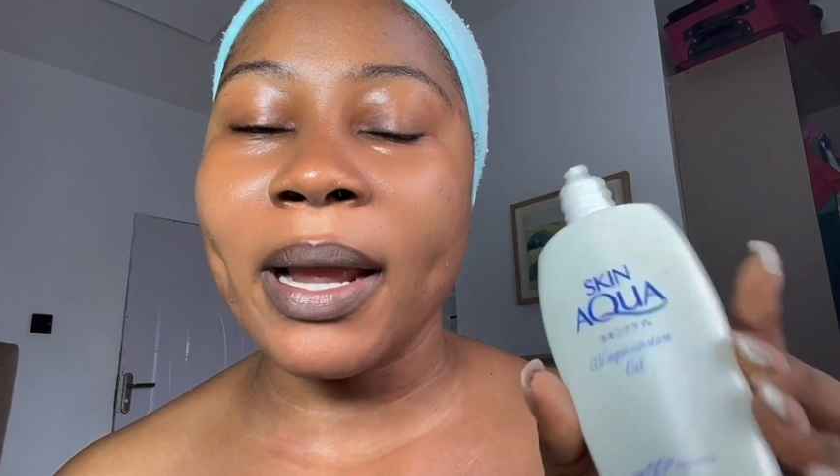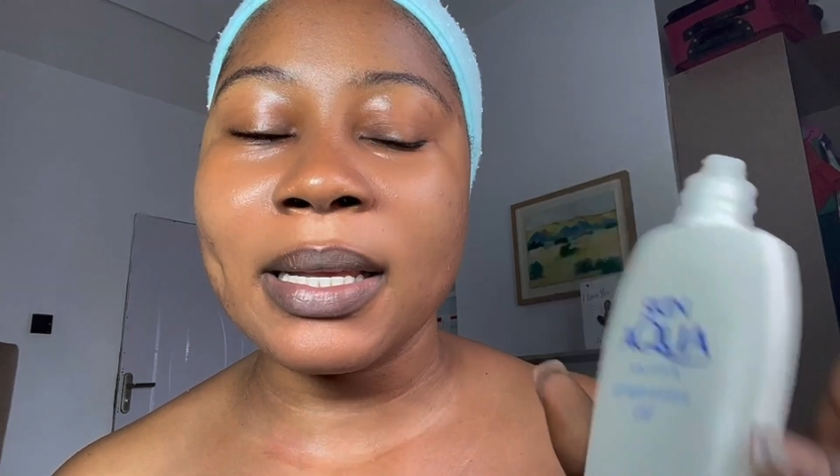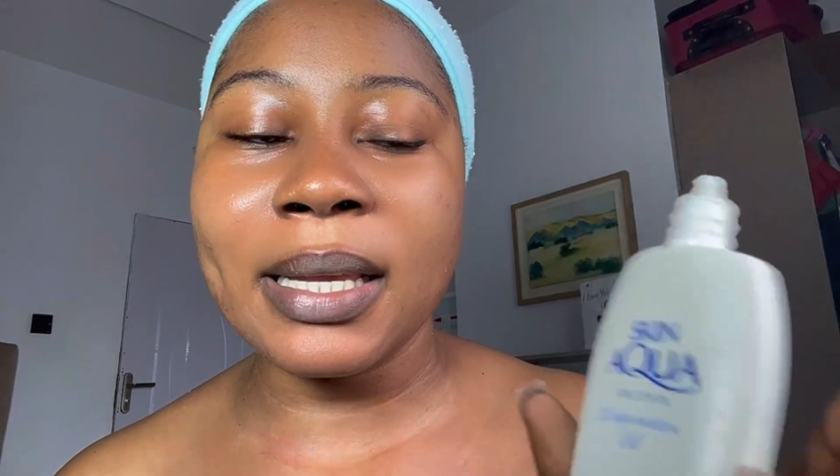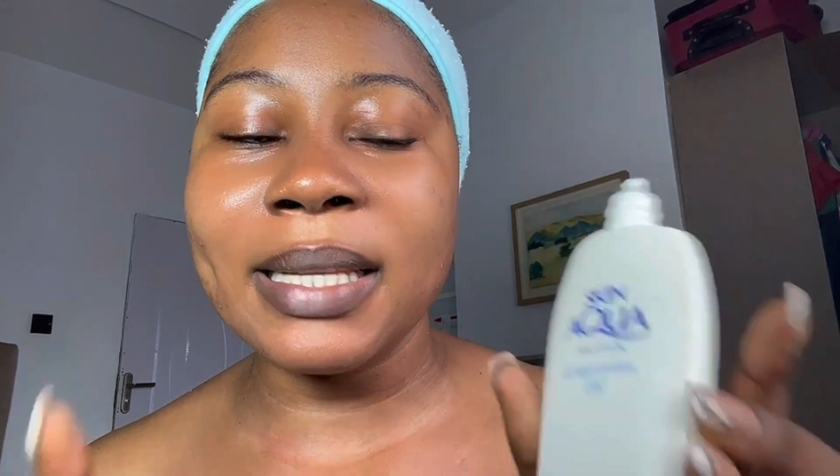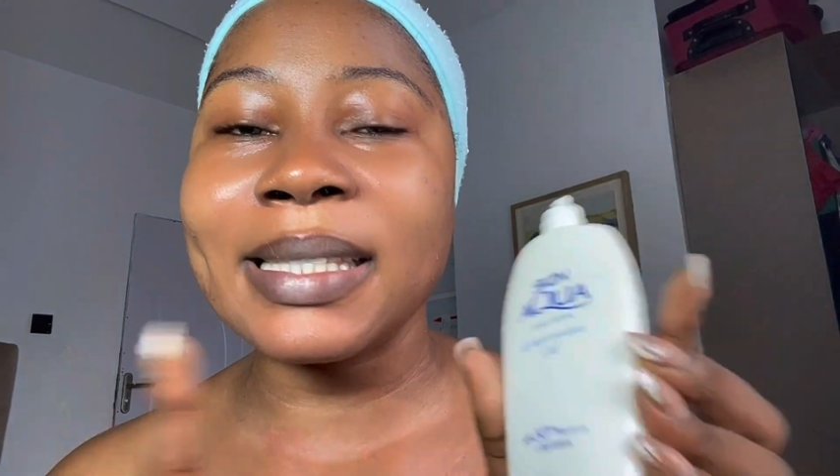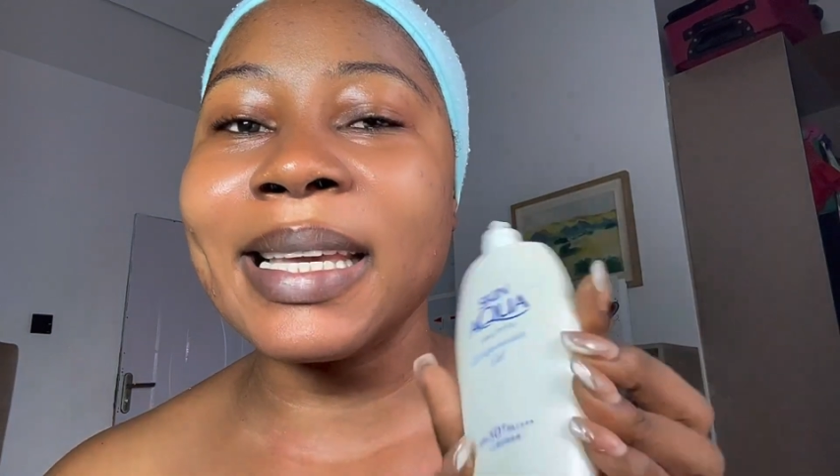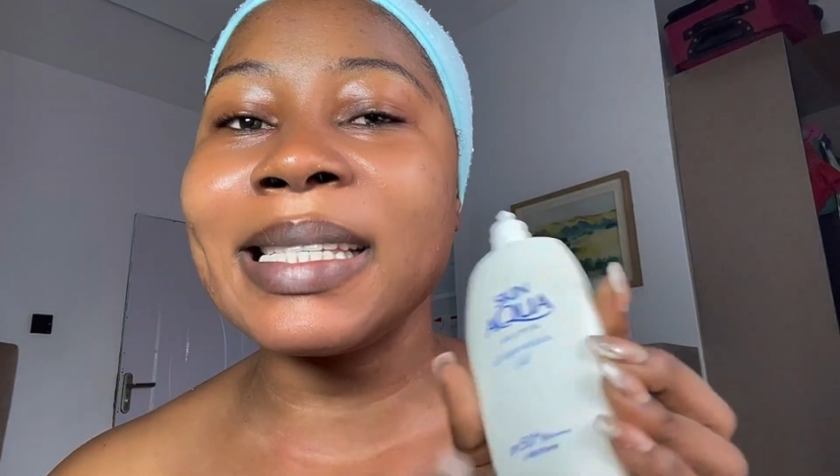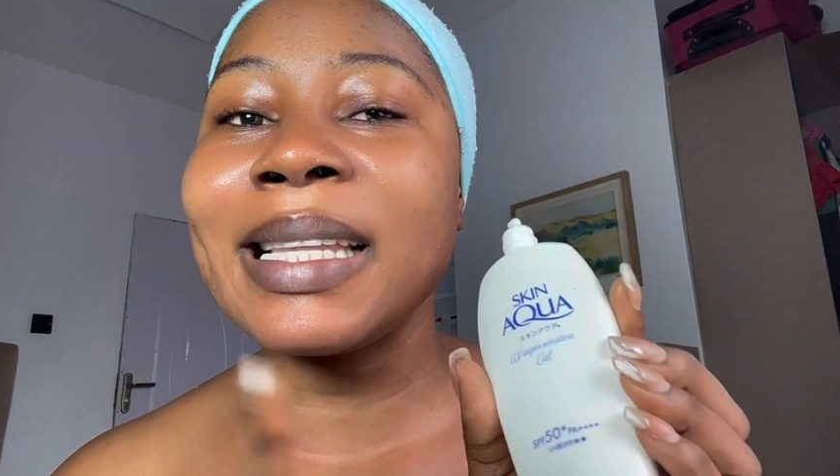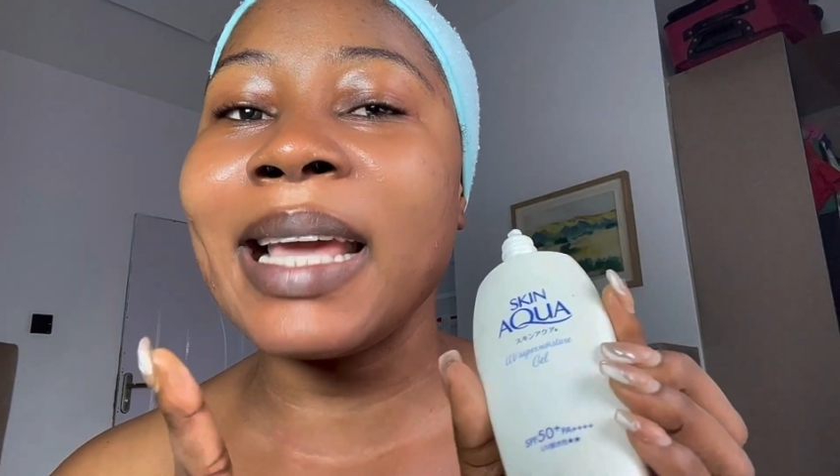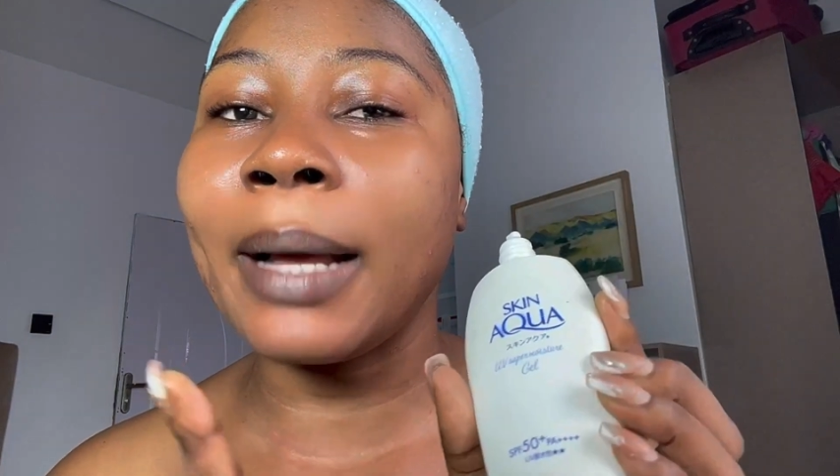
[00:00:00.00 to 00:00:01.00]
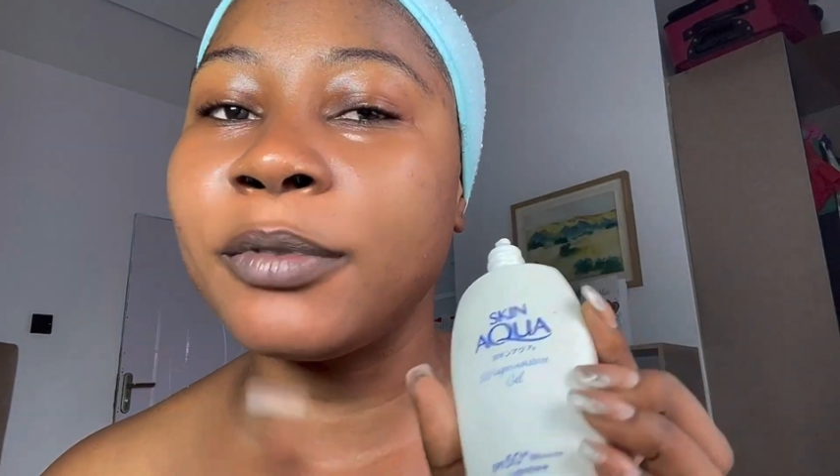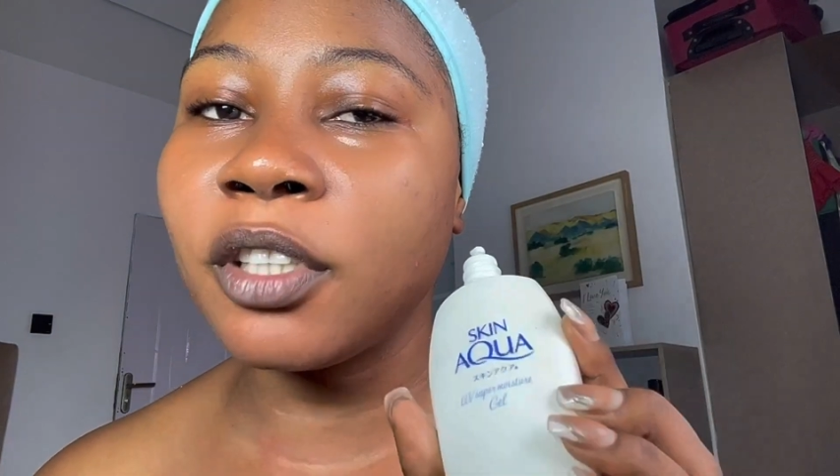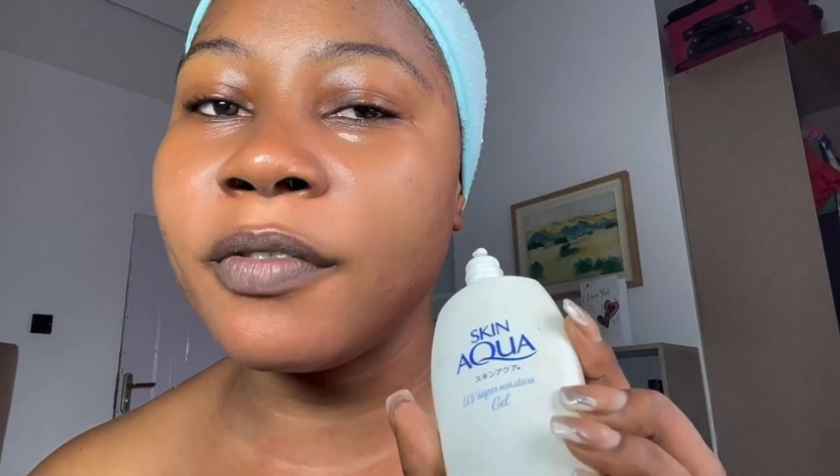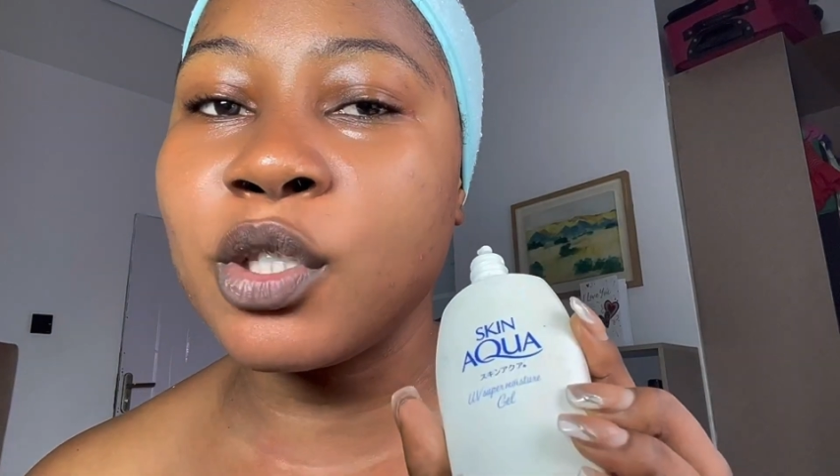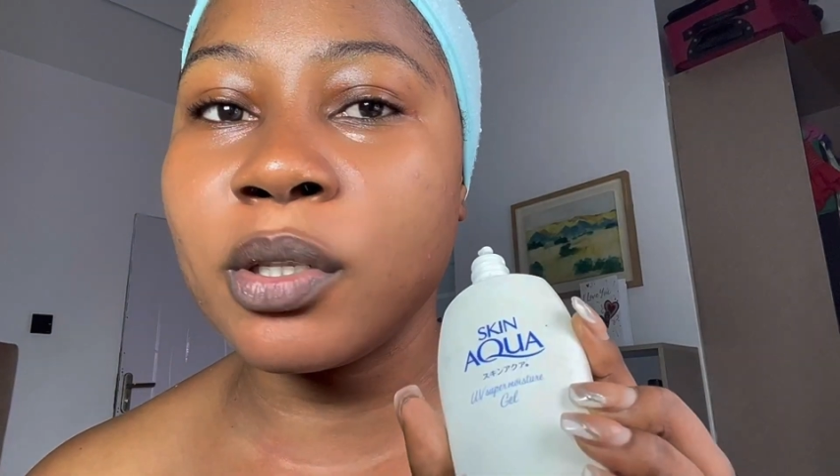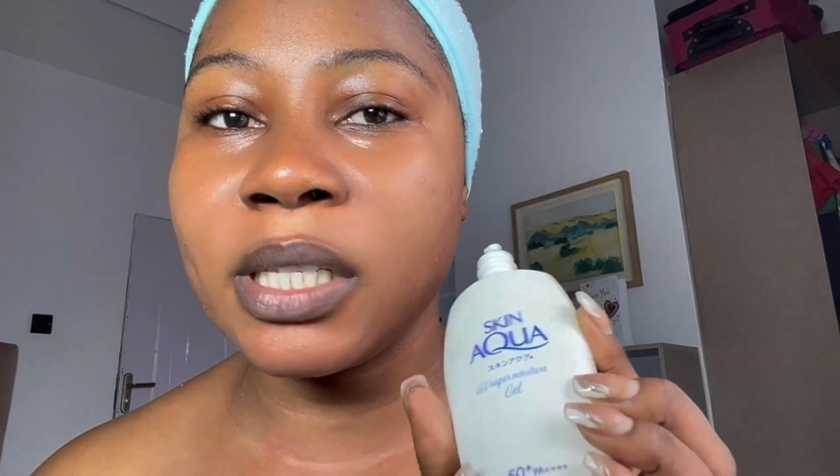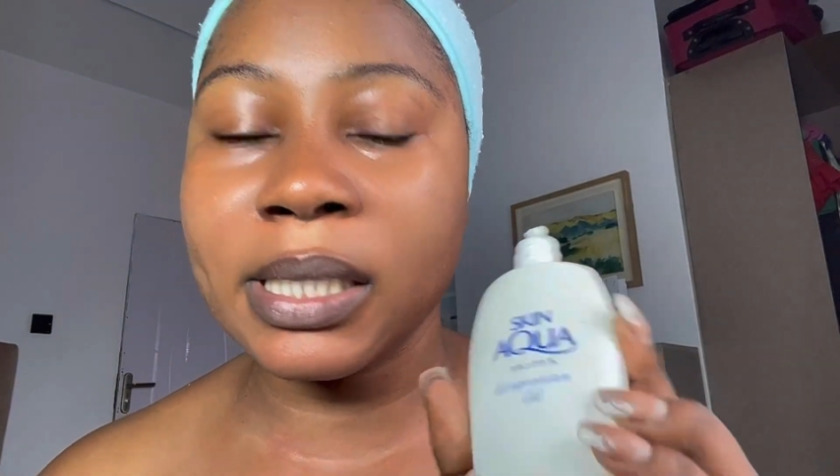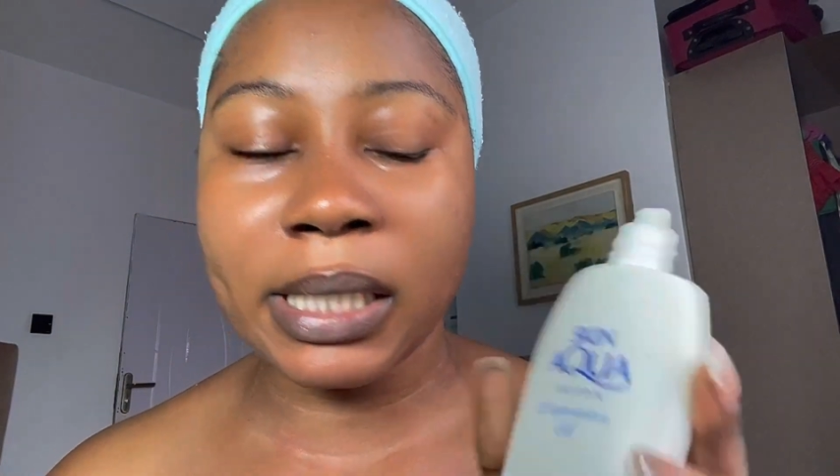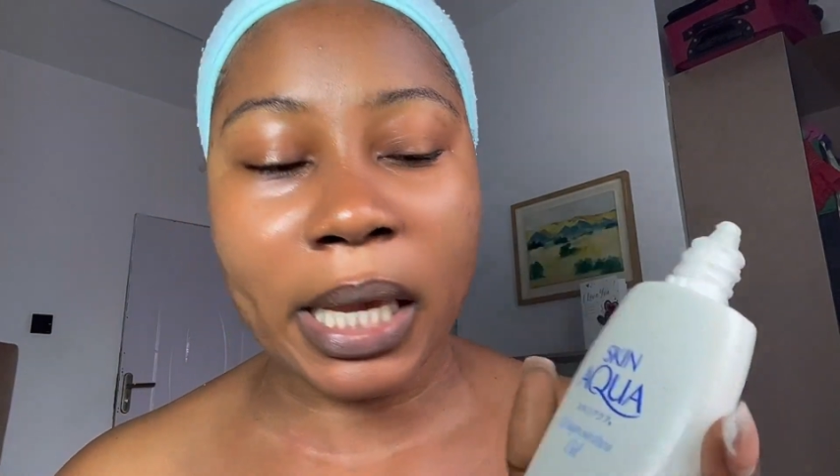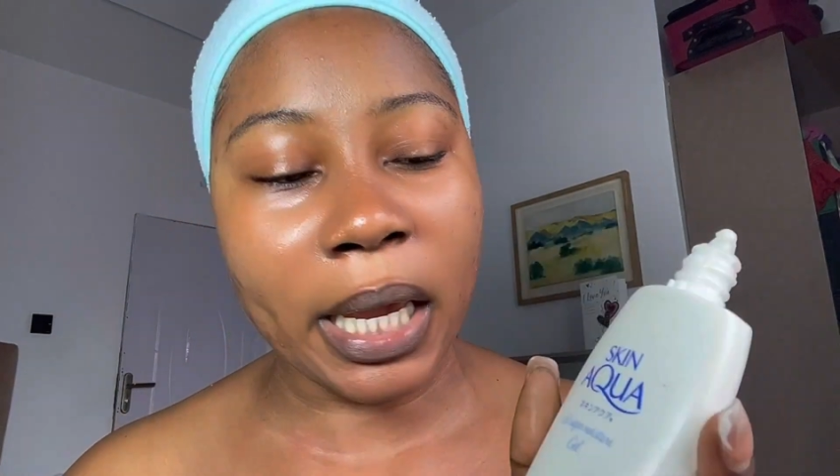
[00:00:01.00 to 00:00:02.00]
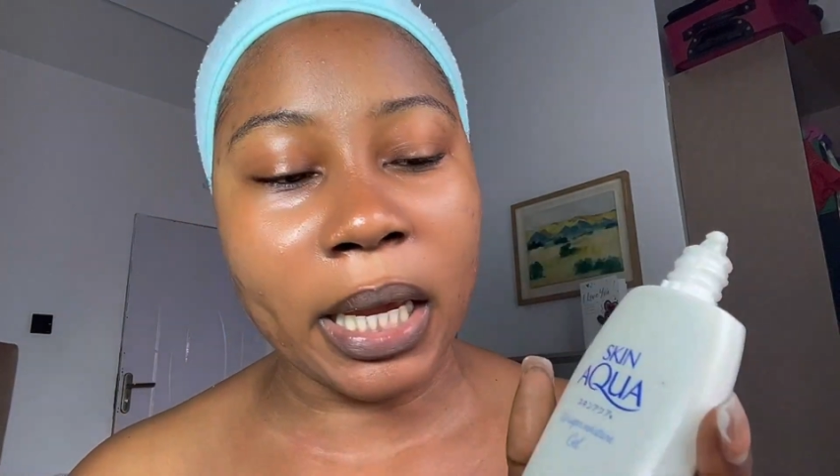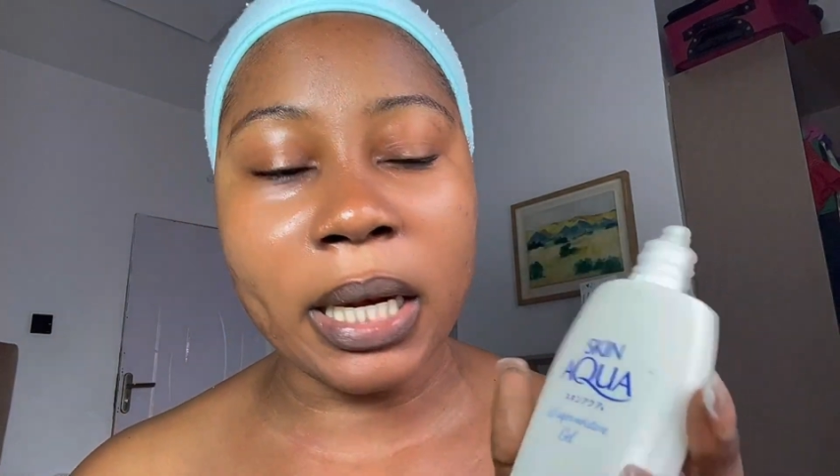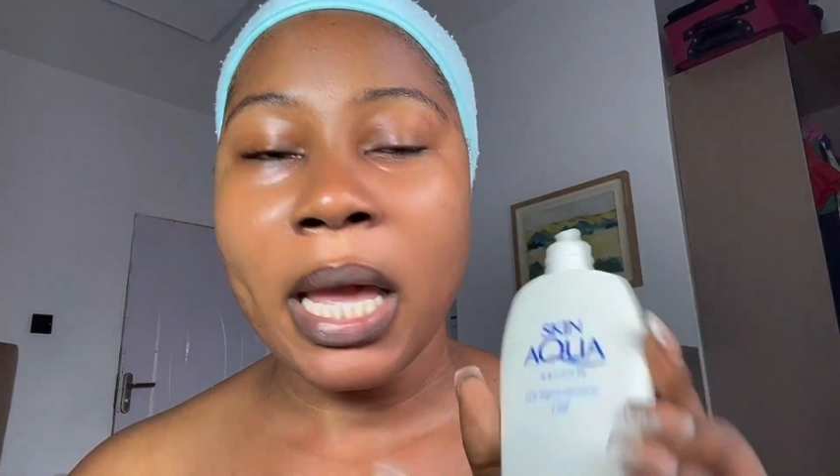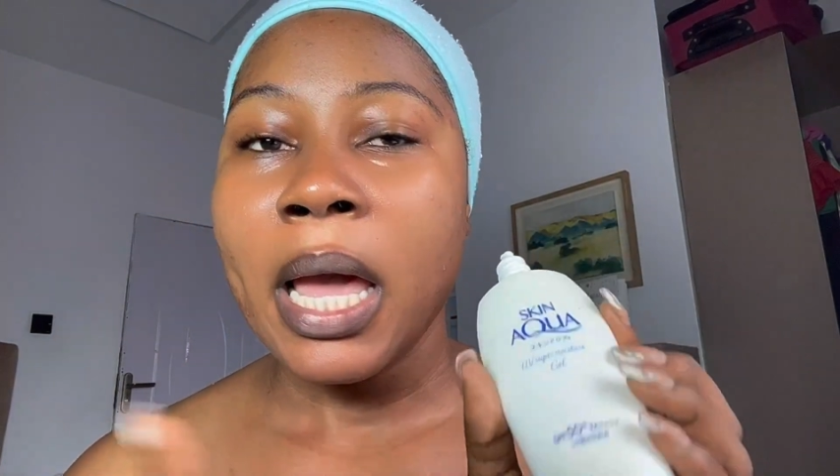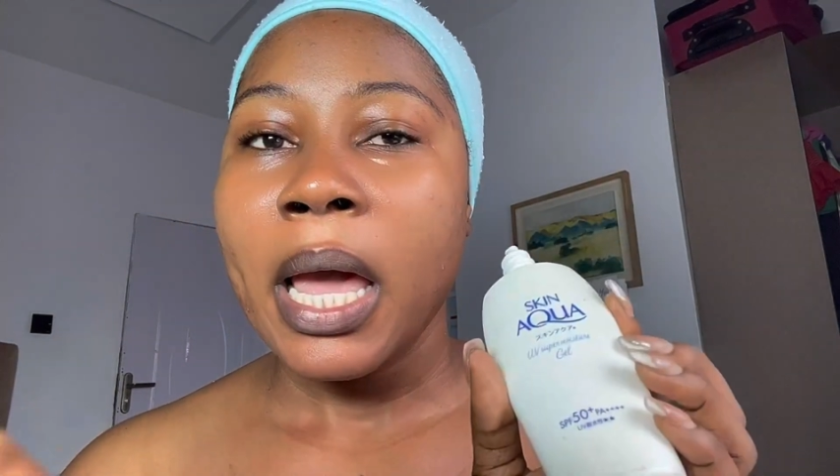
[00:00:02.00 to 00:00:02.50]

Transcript: it's easily absorbed into the skin.